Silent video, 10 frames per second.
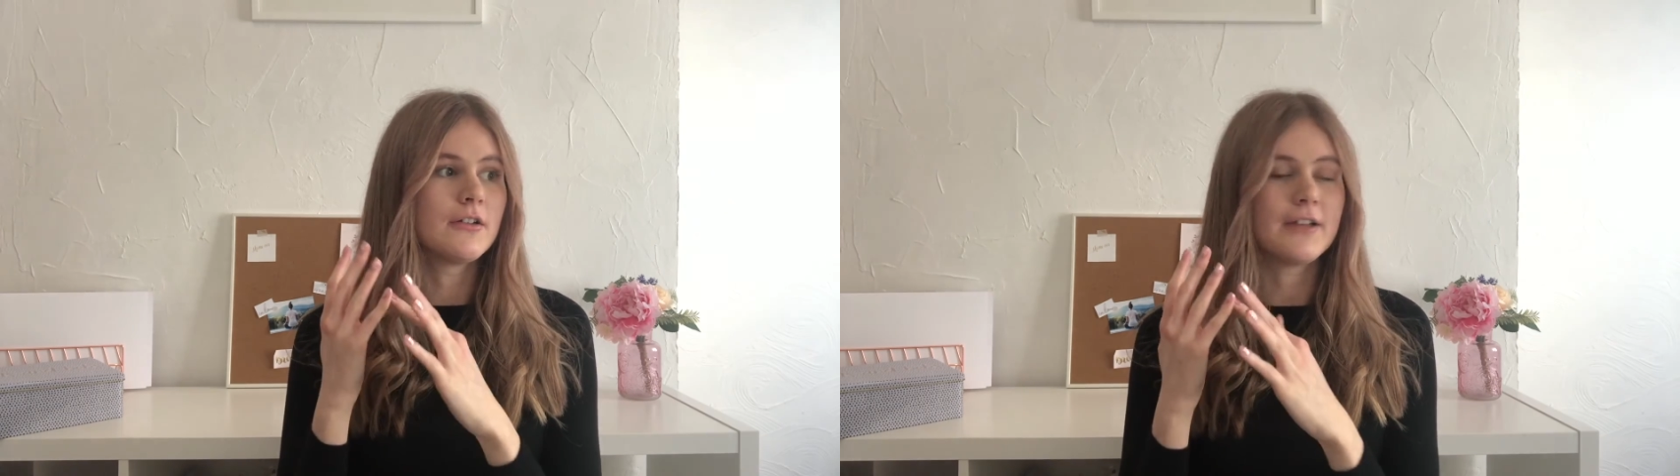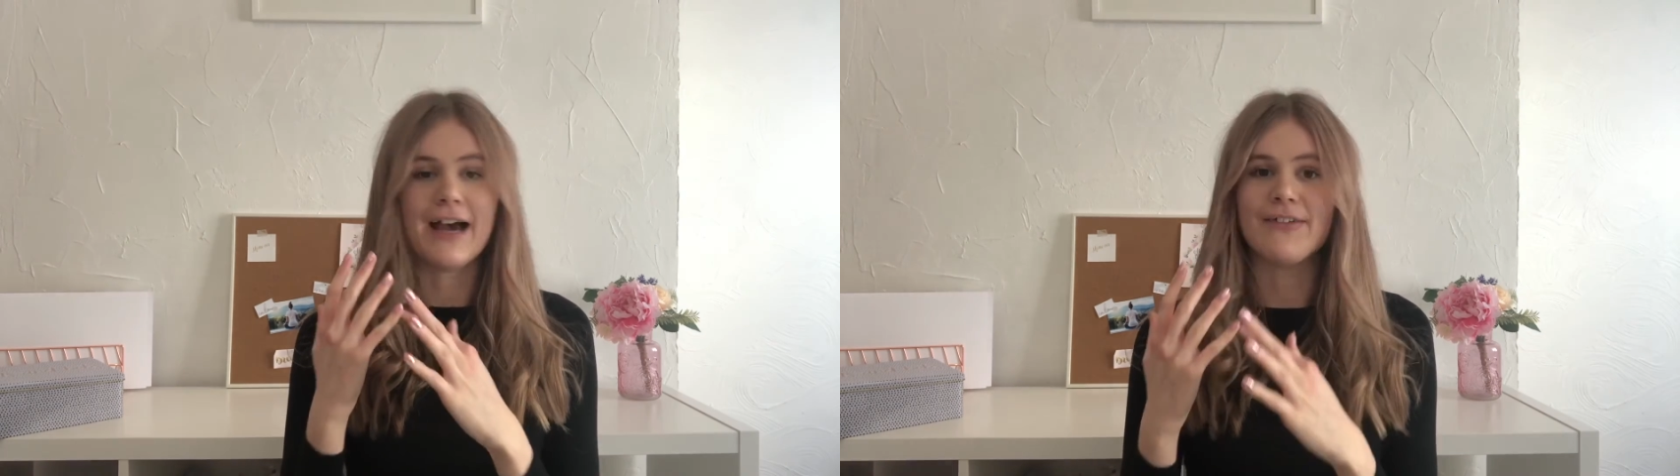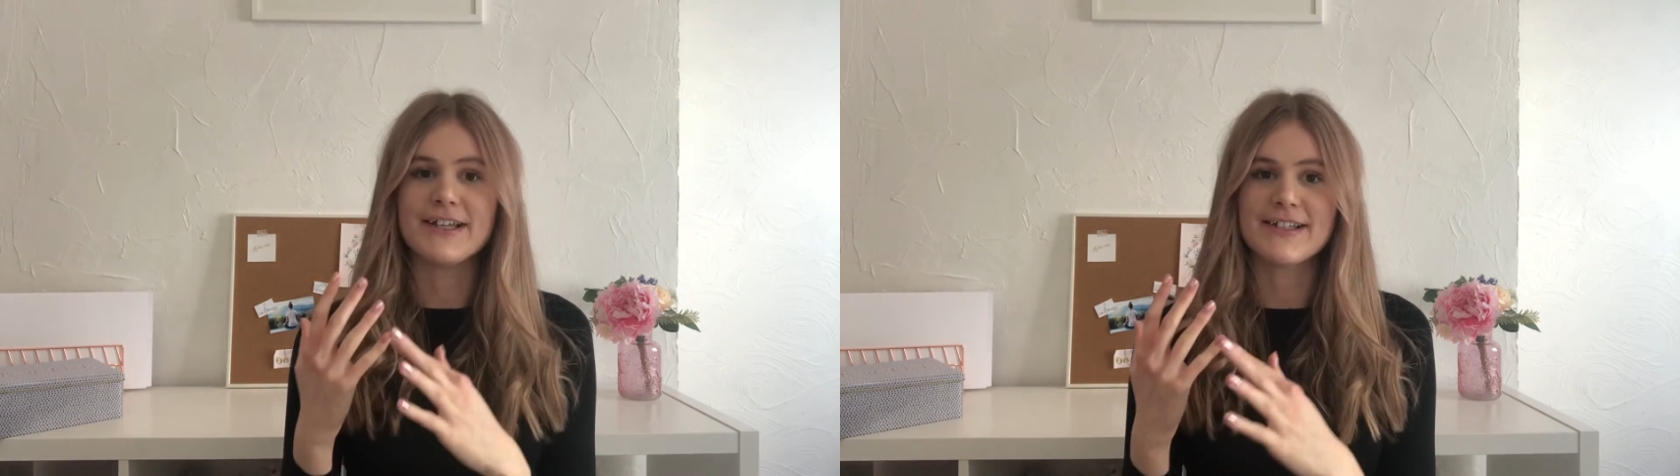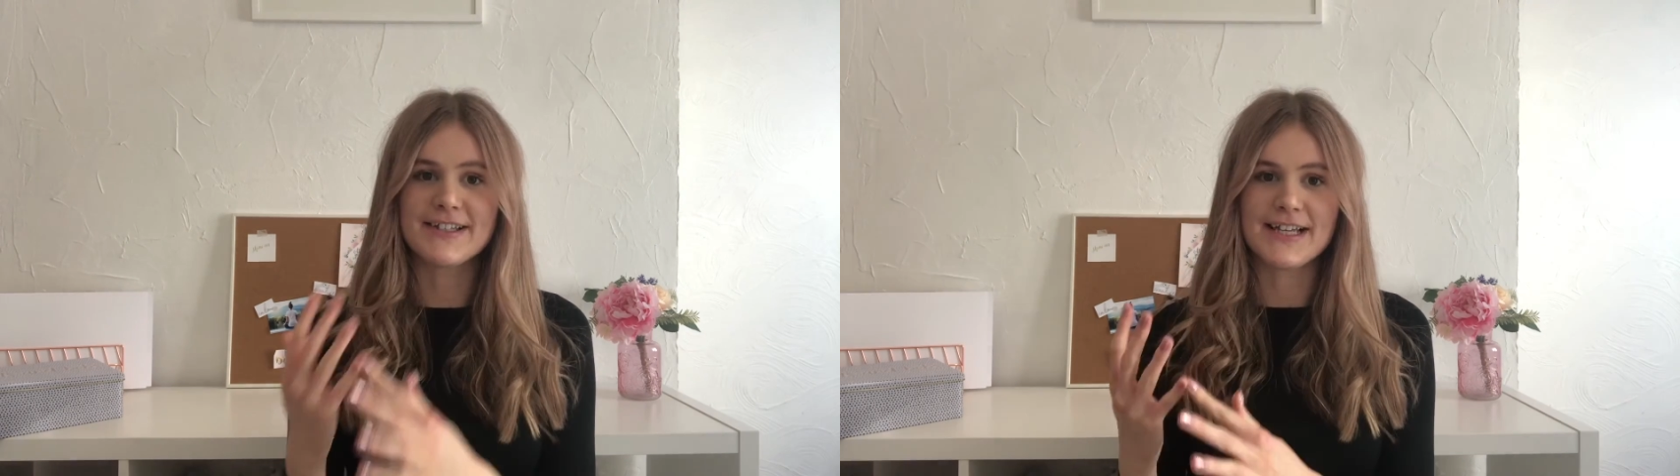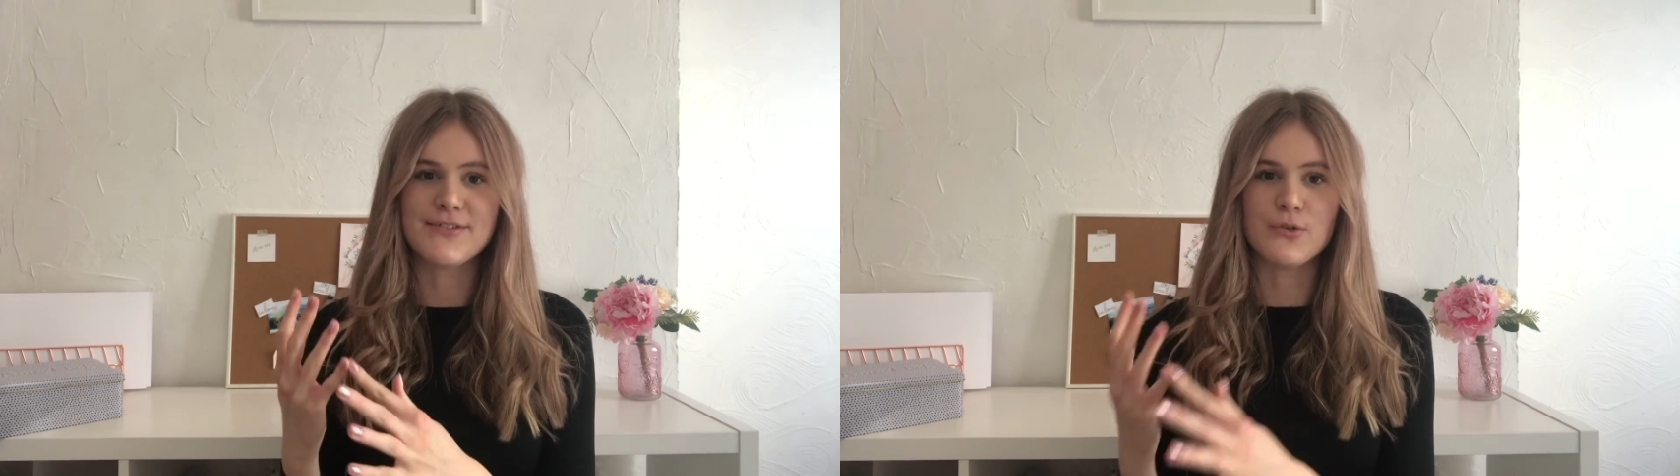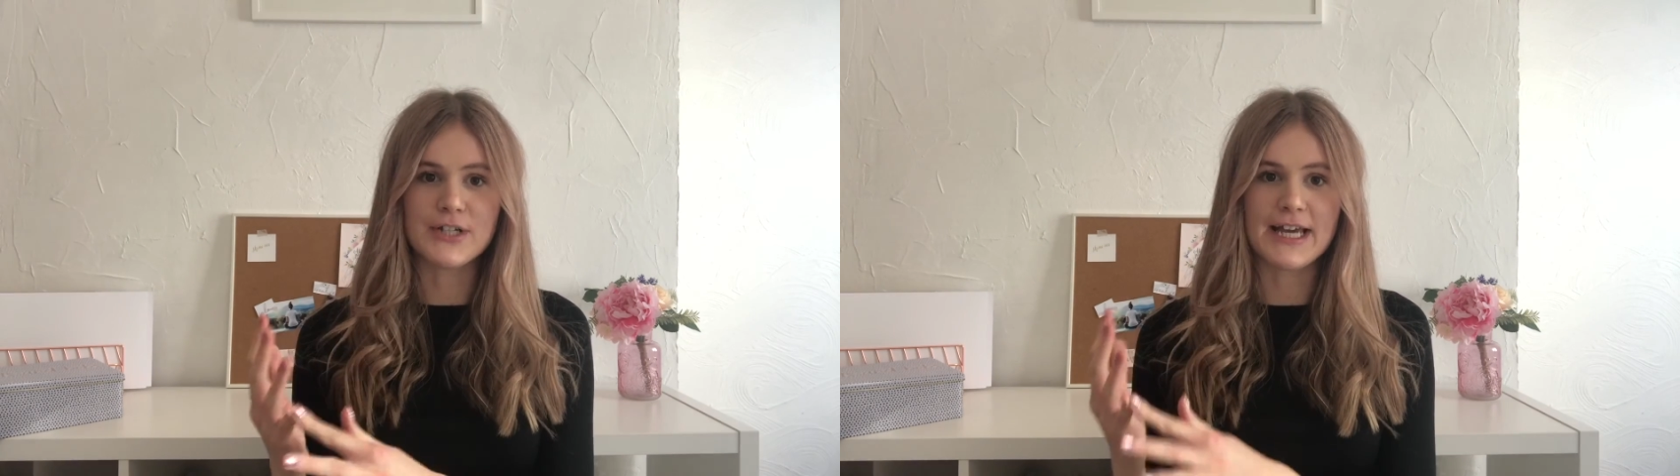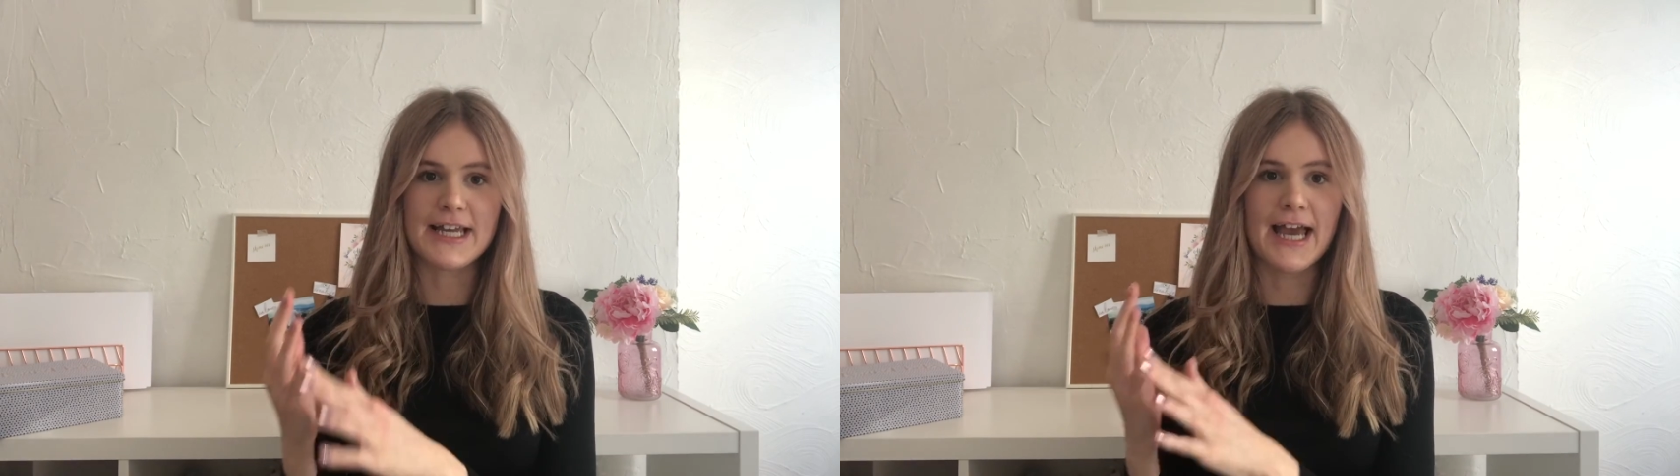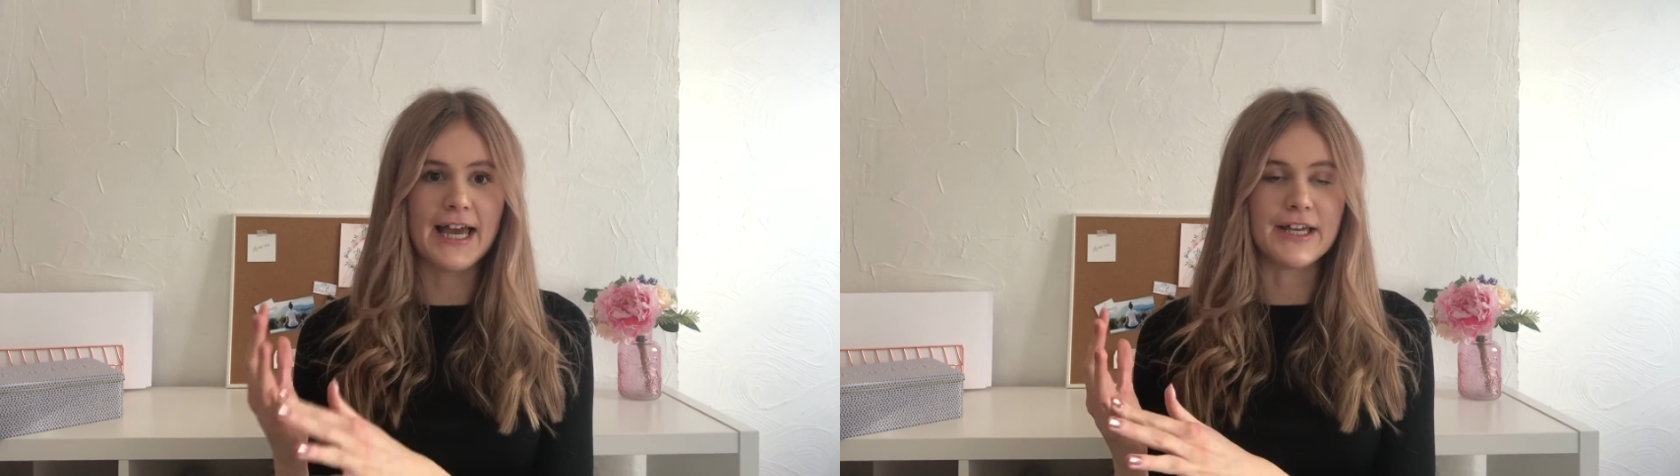have a successful day
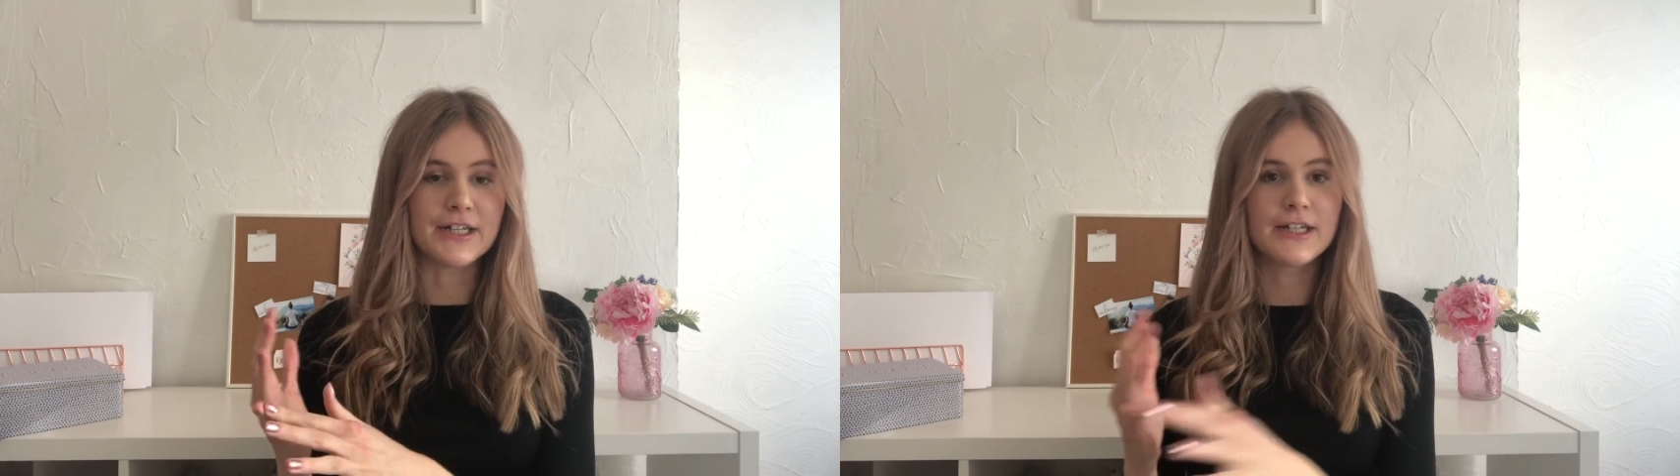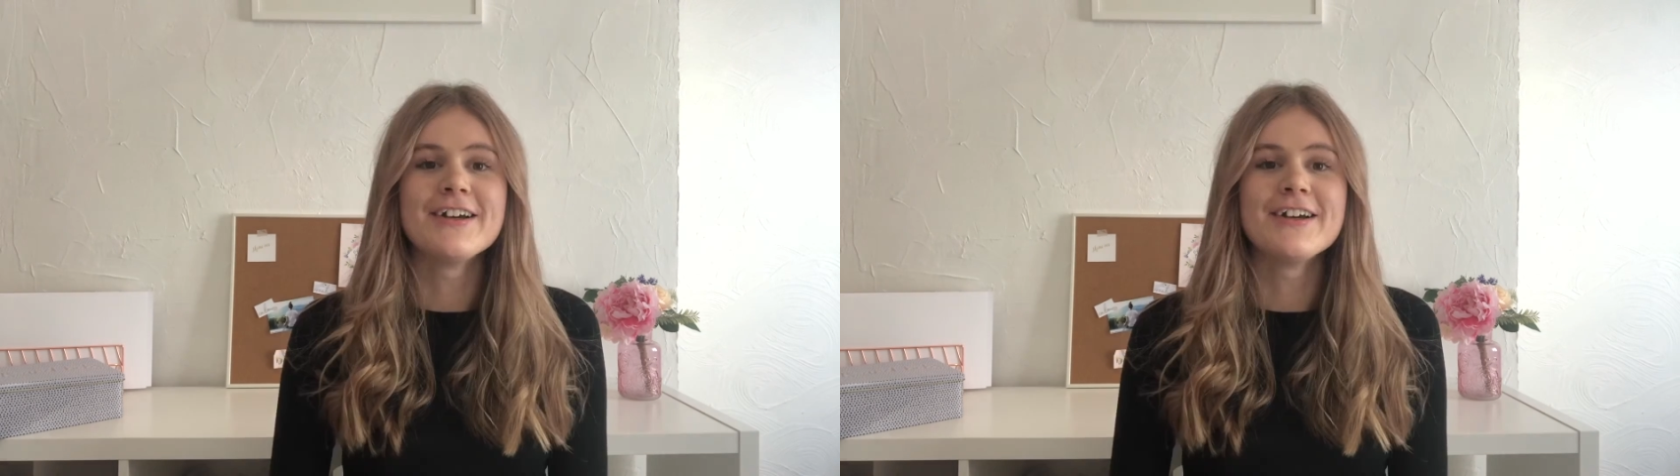ahead.